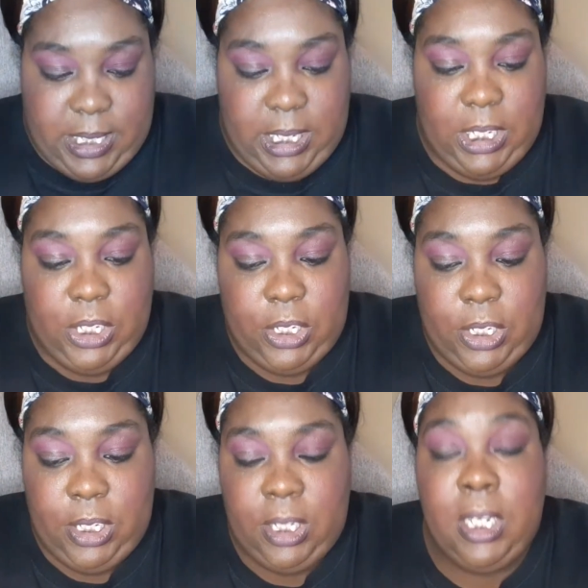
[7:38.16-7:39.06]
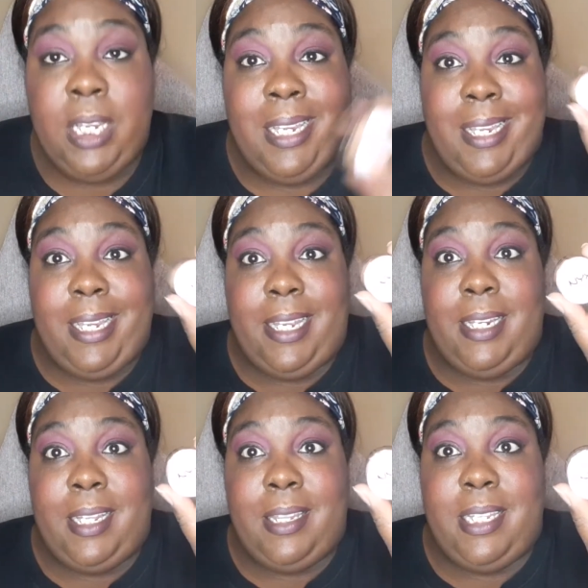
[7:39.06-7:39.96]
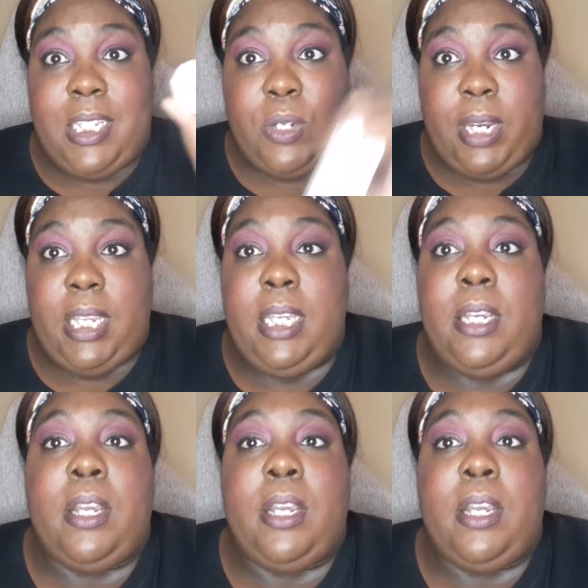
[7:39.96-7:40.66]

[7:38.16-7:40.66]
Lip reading: here and this right here.